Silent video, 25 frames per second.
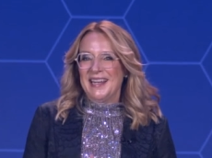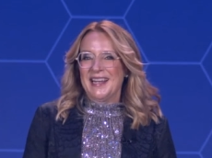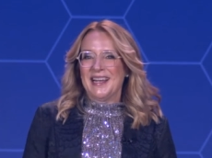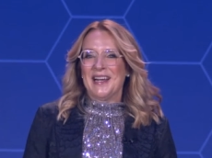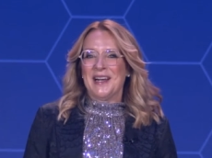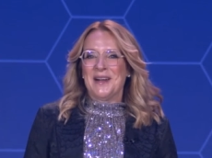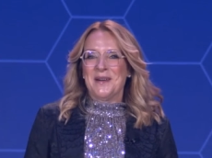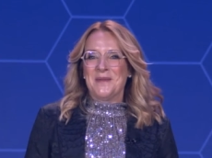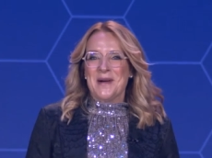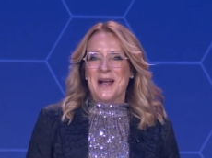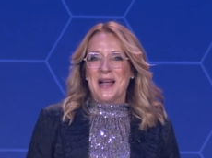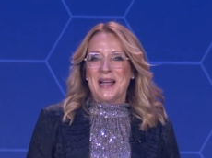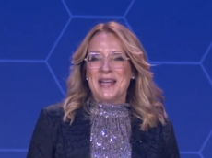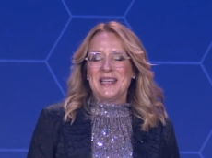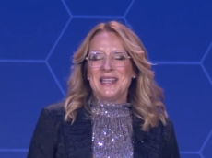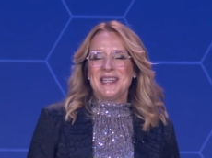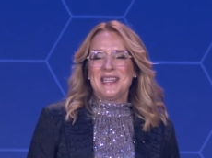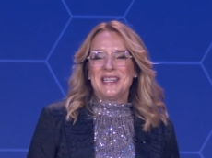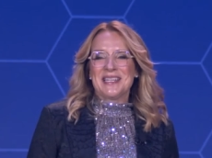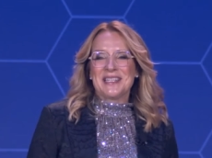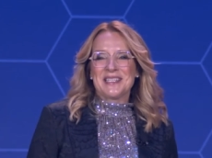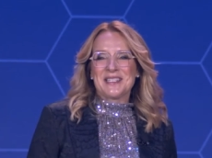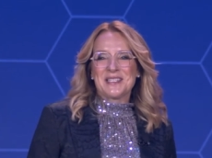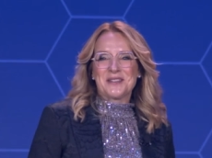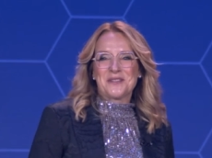uh, I
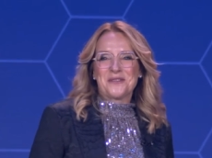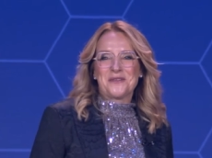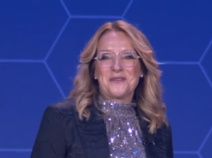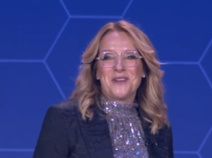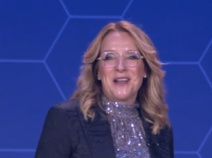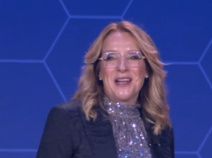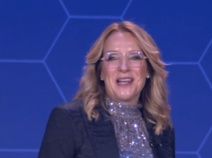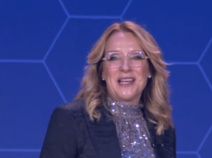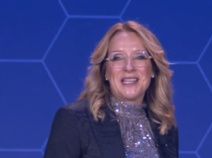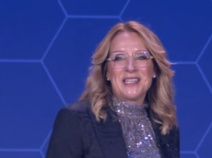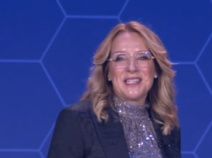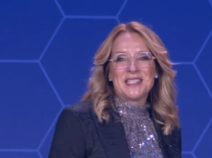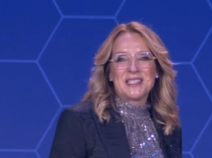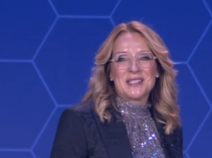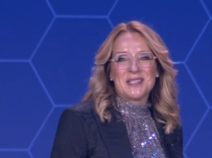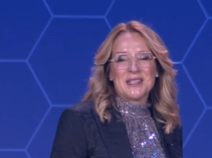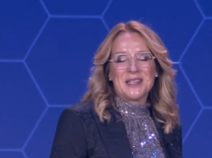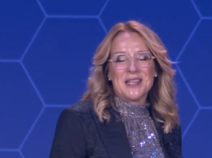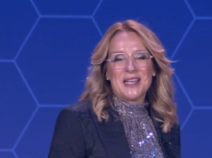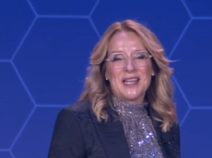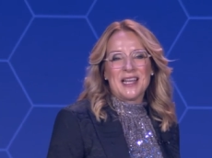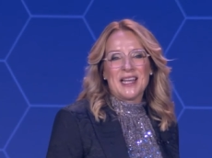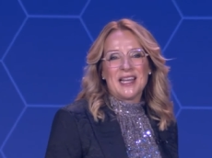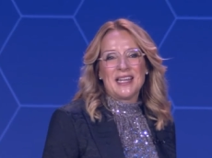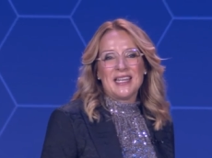needed to find
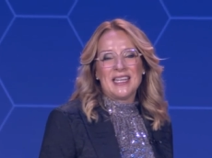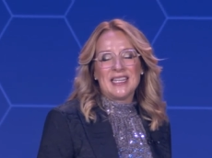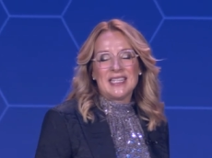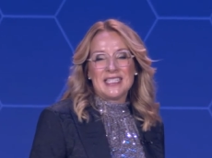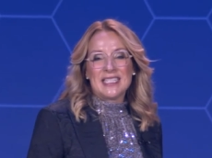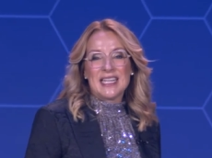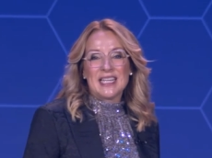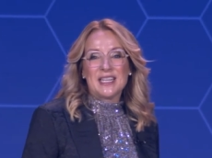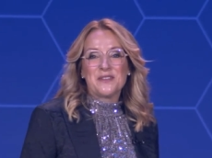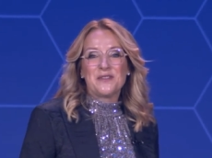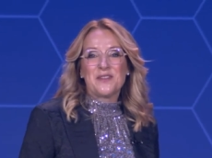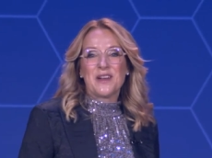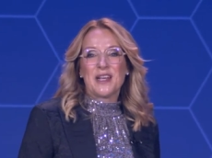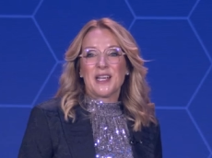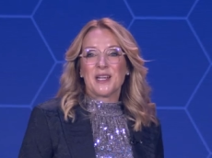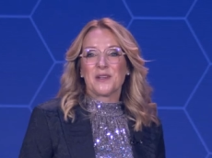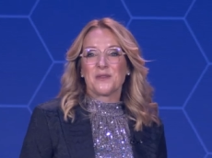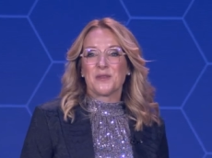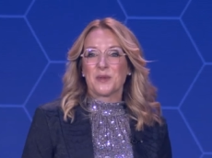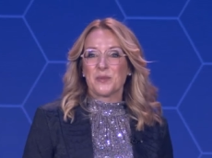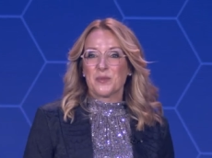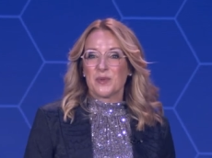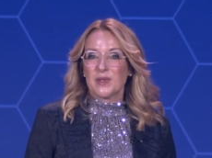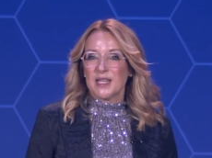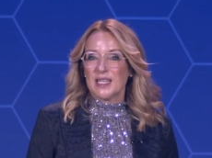and identify a
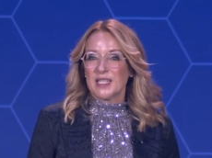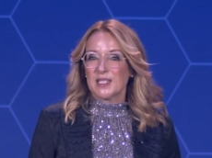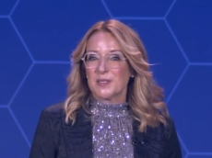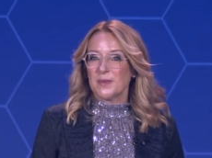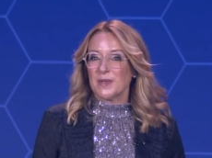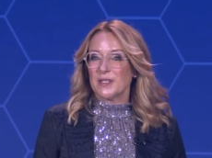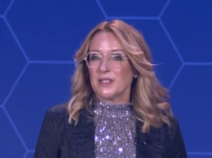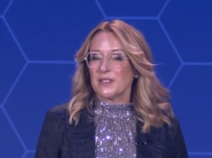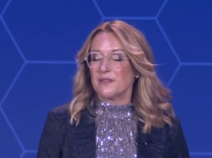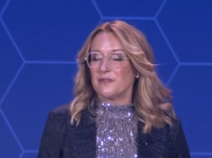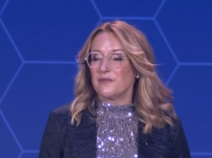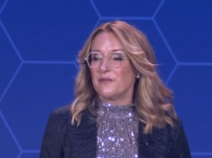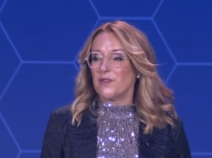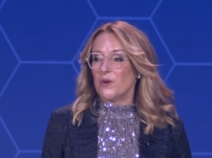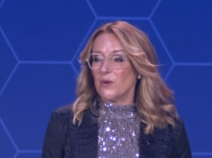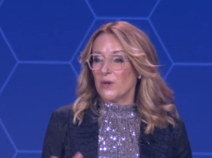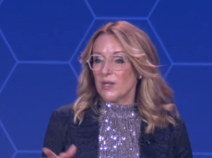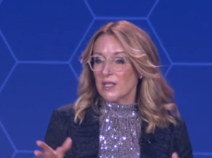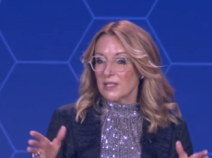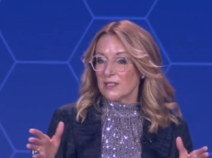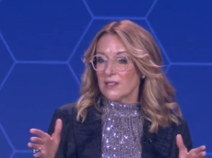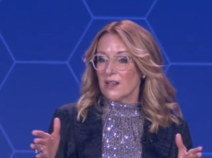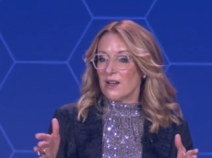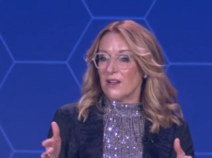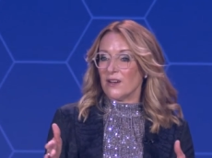replacement to
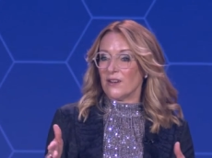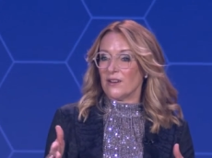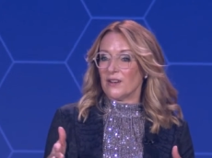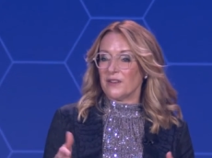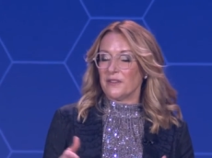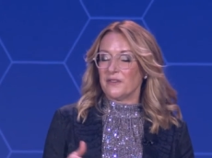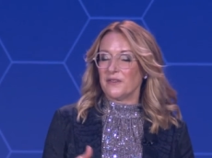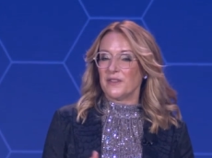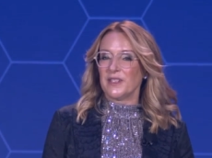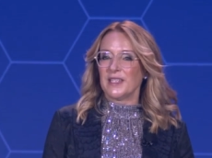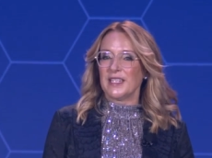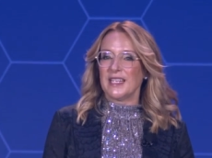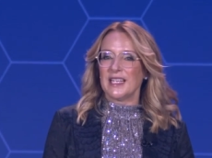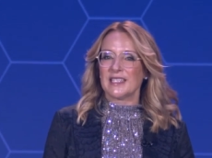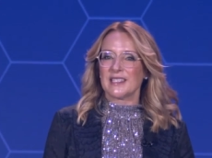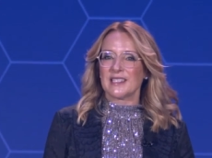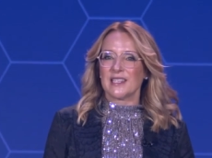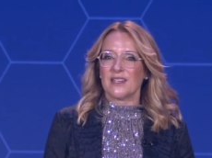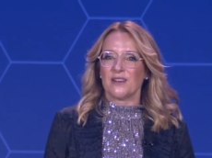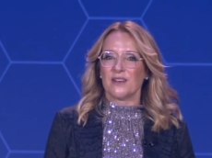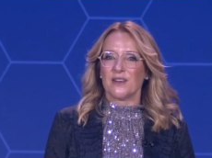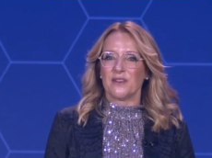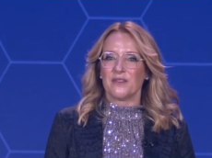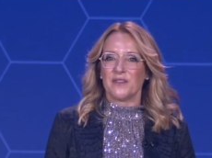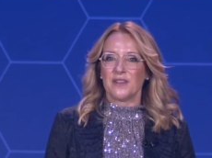focus on our affiliates
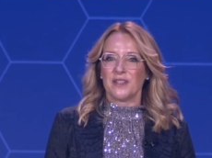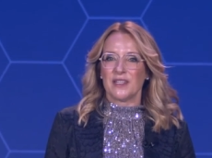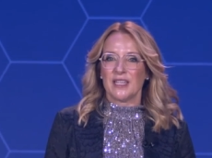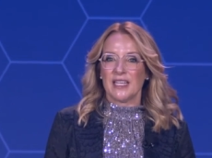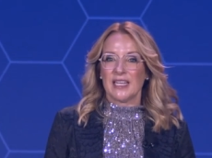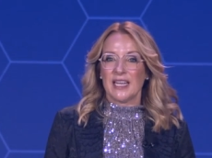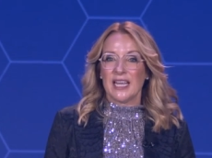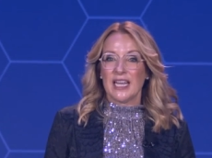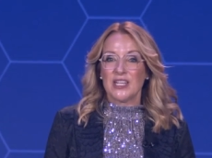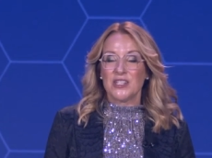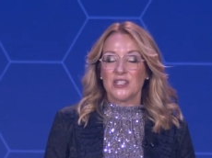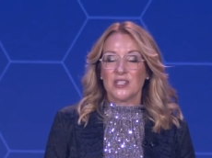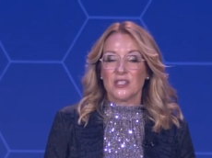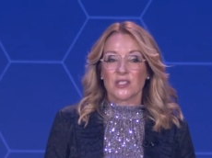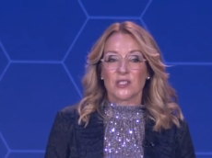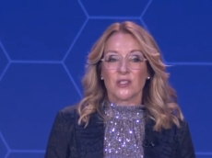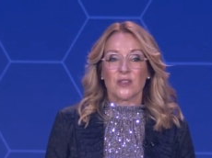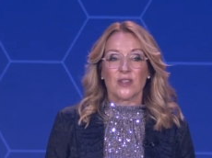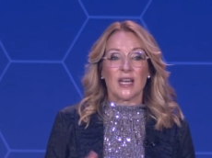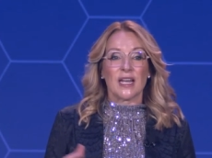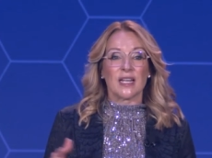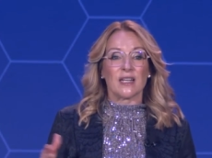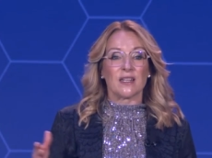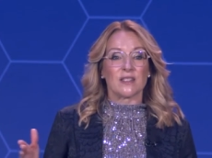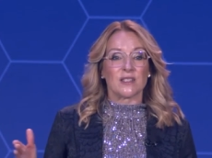and our affiliate agents so
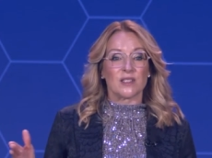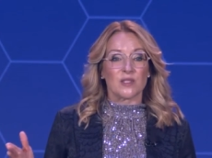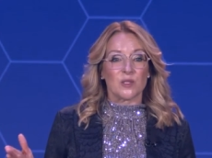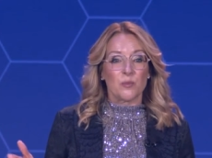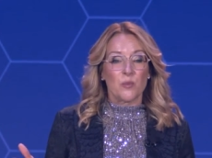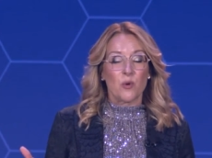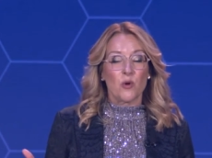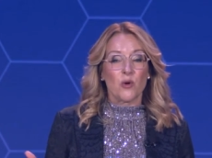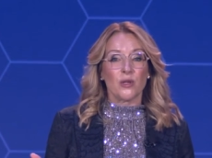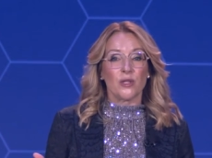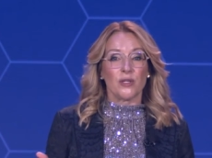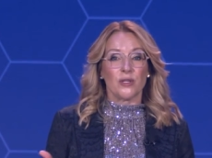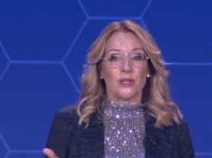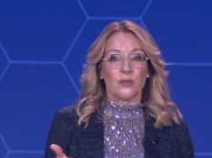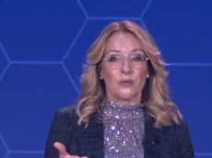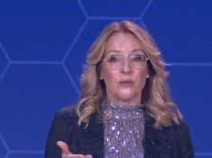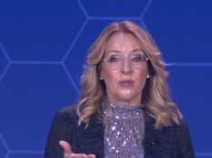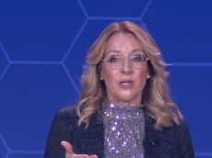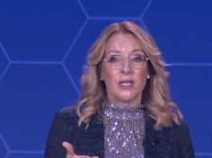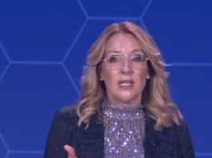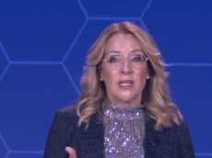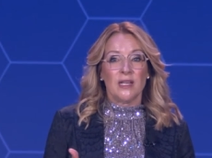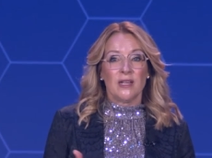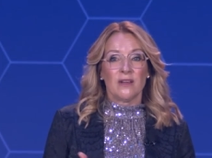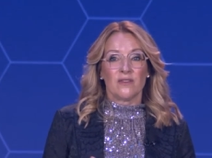that I could support you
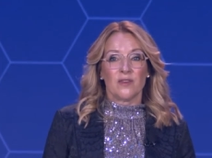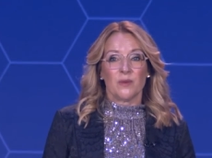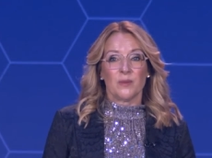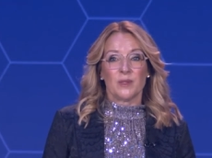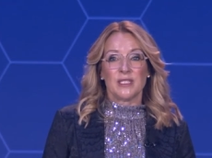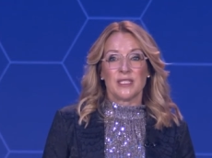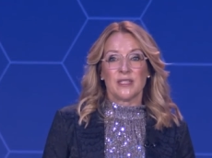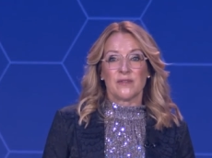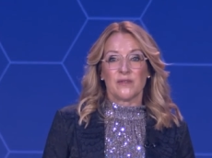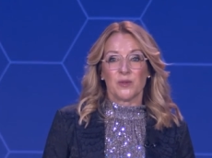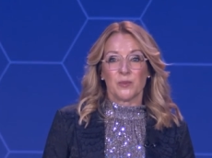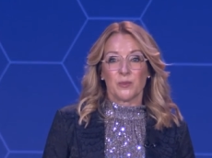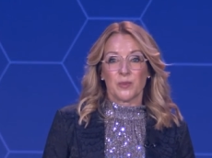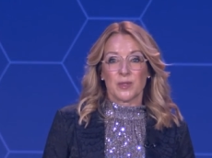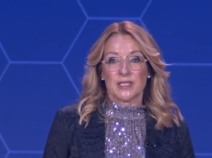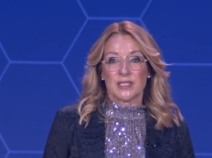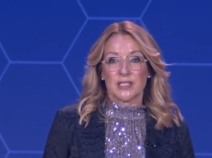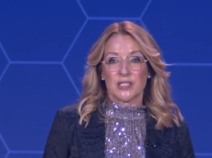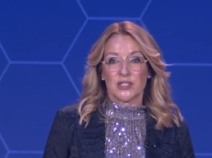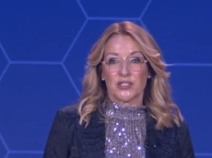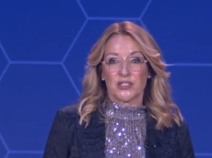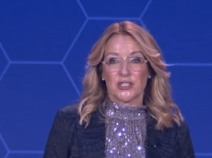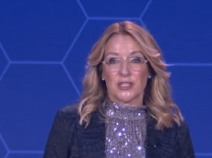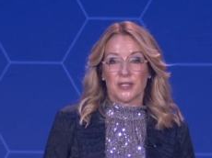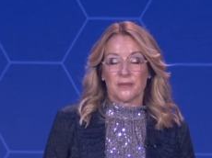from a different
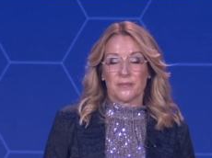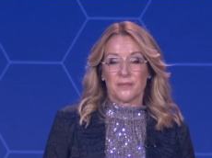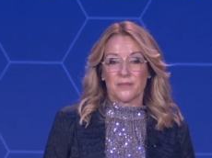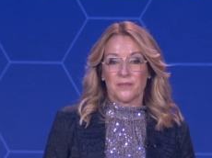position.